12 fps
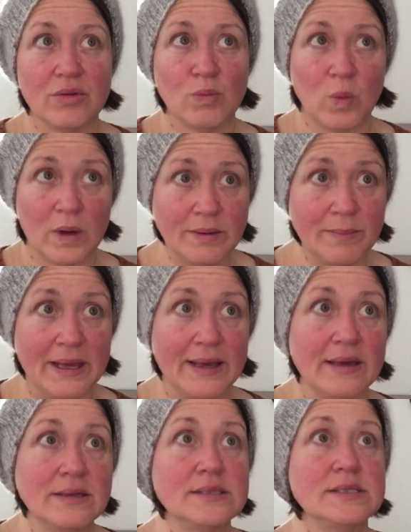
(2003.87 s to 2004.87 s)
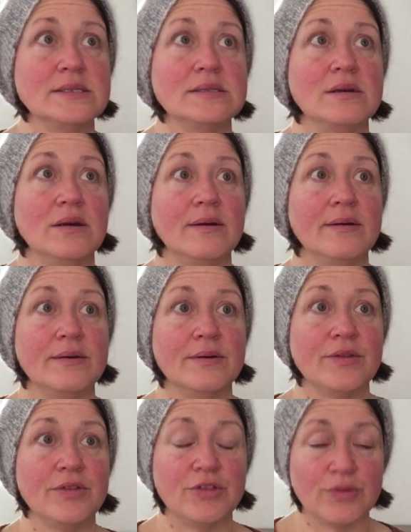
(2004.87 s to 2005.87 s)
one base,
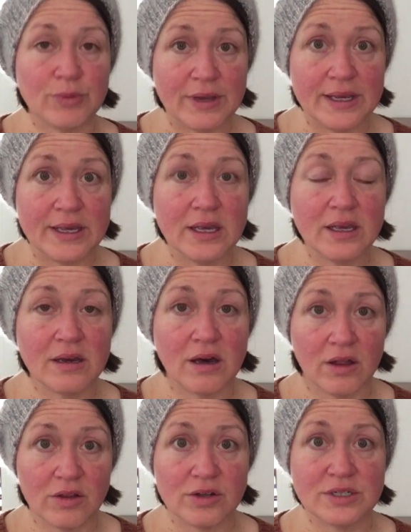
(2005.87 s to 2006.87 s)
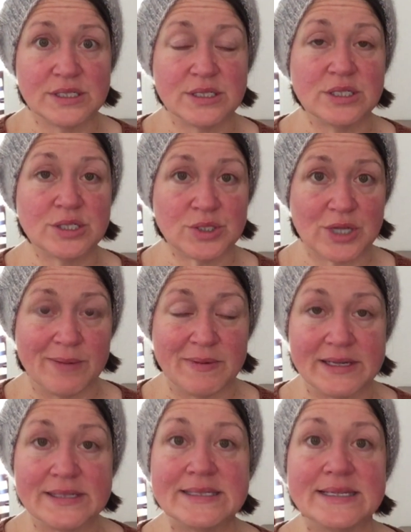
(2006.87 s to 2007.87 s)
3 colors in the
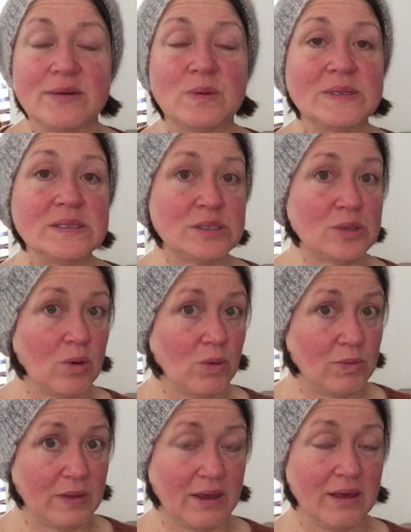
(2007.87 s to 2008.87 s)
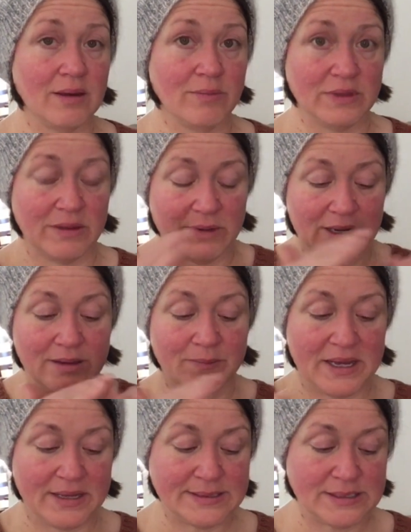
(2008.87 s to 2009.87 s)
striping sequence only. I'm limiting
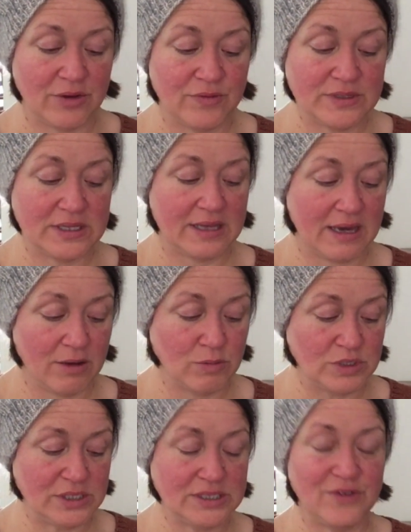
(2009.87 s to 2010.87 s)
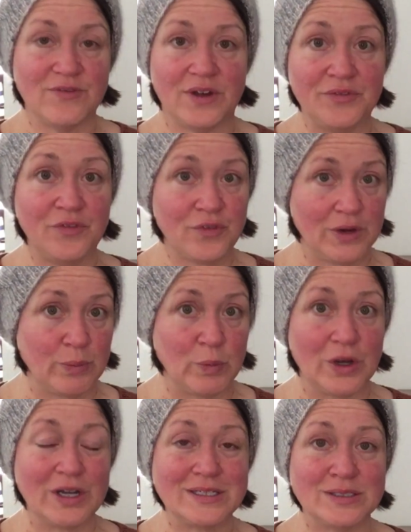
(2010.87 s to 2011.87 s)
myself to that, which is a fun
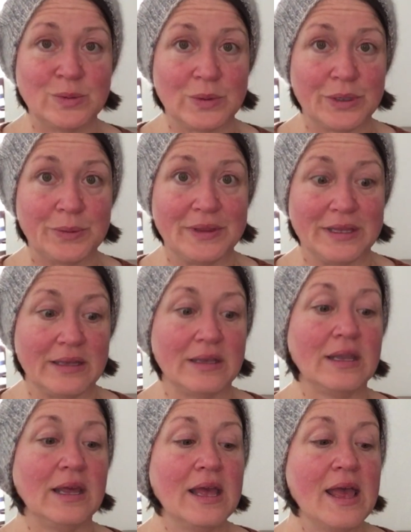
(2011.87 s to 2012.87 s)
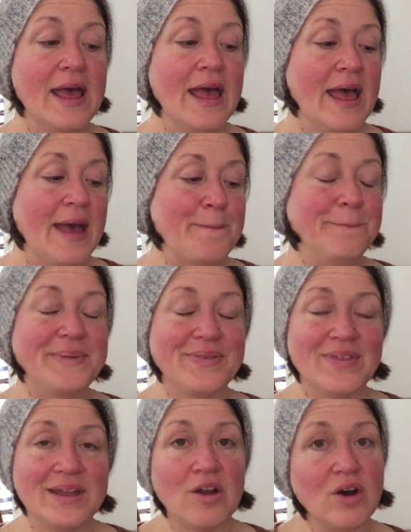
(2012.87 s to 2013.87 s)
framework to work within. But
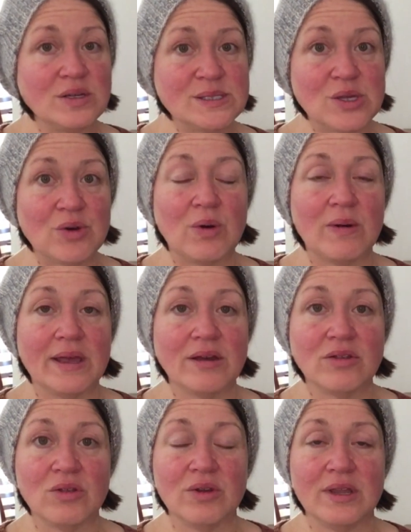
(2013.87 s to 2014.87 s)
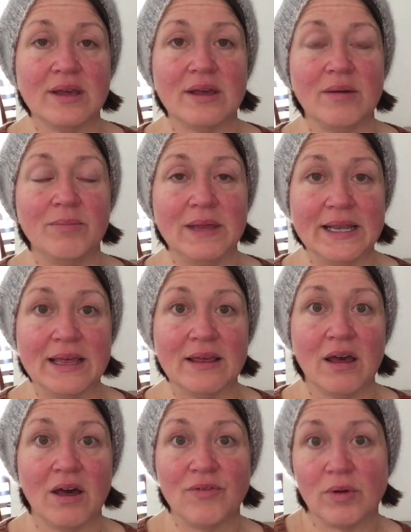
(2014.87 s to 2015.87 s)
then also including a
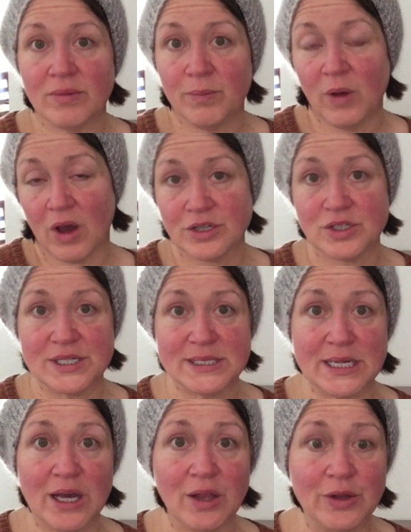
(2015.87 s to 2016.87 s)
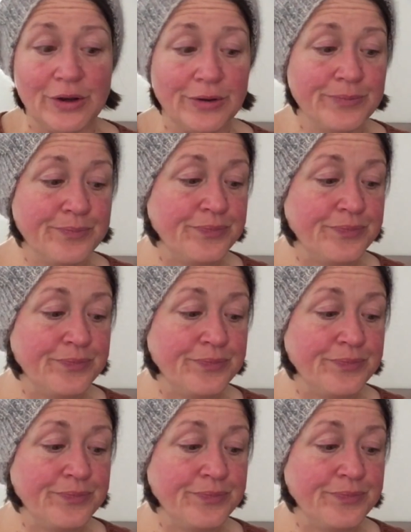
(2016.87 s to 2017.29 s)
mini of a contrasting color.